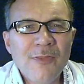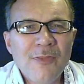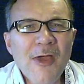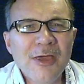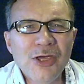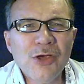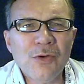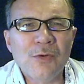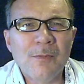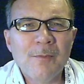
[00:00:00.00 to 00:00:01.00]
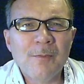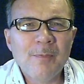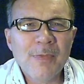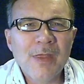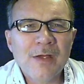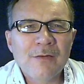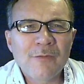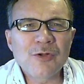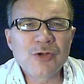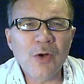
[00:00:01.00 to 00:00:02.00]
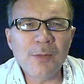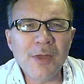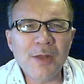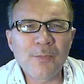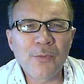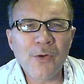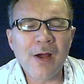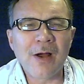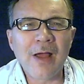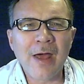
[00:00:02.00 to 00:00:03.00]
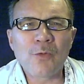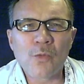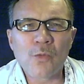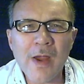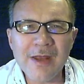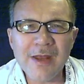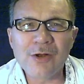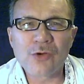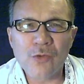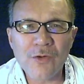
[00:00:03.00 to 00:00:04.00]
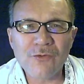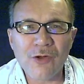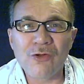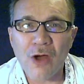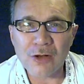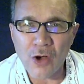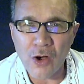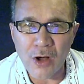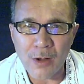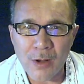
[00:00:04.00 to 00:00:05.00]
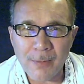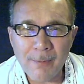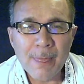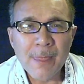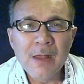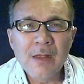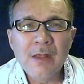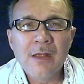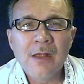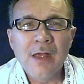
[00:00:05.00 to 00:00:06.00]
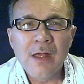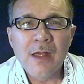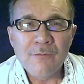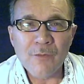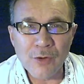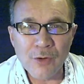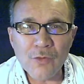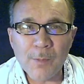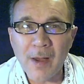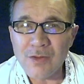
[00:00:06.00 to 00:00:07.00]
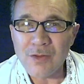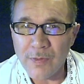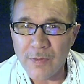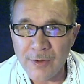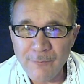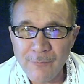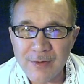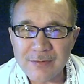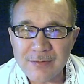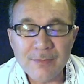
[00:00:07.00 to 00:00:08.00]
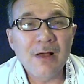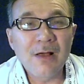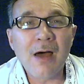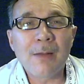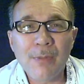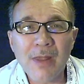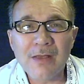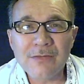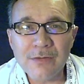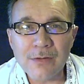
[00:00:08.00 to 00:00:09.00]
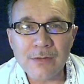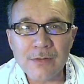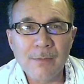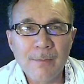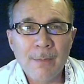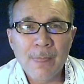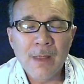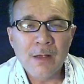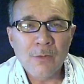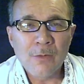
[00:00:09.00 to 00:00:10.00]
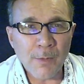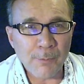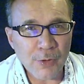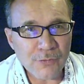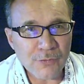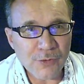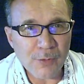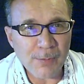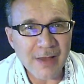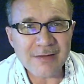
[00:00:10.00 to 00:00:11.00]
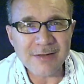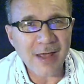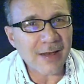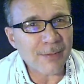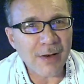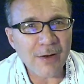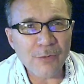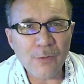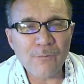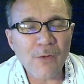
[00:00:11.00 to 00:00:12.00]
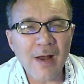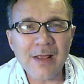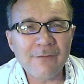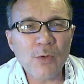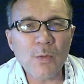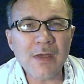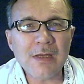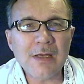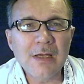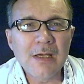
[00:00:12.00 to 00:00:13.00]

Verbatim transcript: Thank you for joining me in prayer at radiantchristian.com for News Bites with a Difference. God bless you. We produce new bites daily, Monday through Friday, every week.